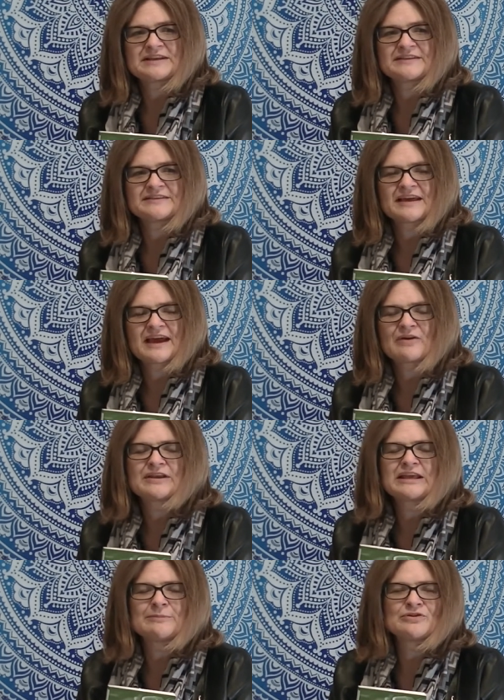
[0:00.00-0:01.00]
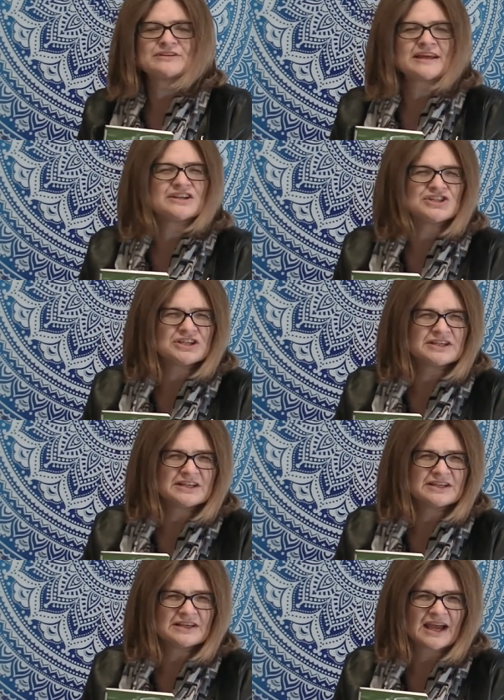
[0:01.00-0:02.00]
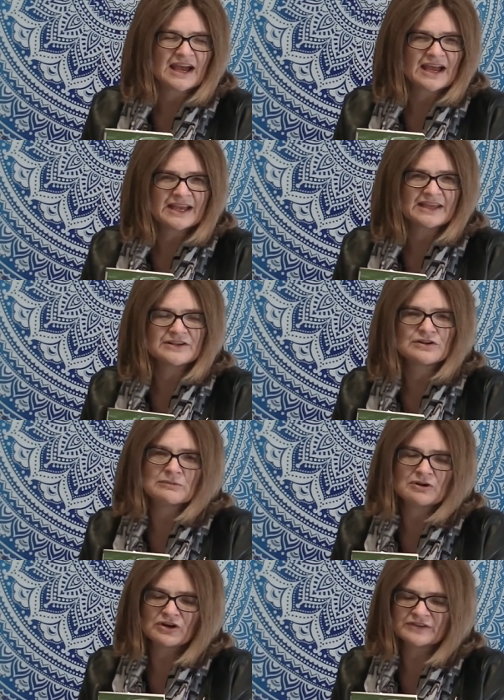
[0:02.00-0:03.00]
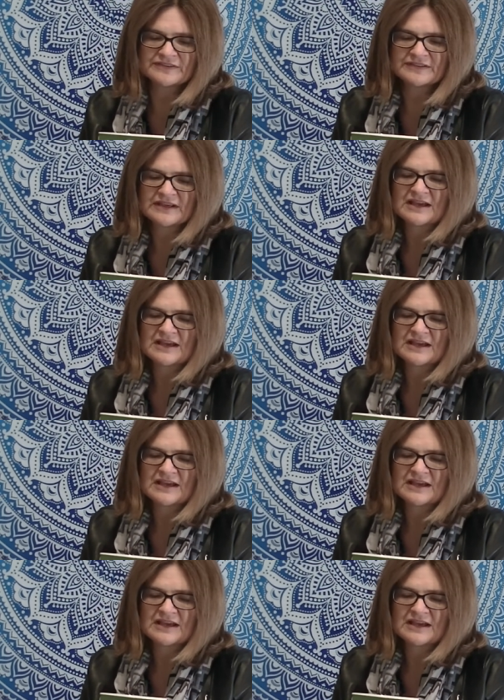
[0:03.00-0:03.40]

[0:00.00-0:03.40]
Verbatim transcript: It's how to keep your tension high in your books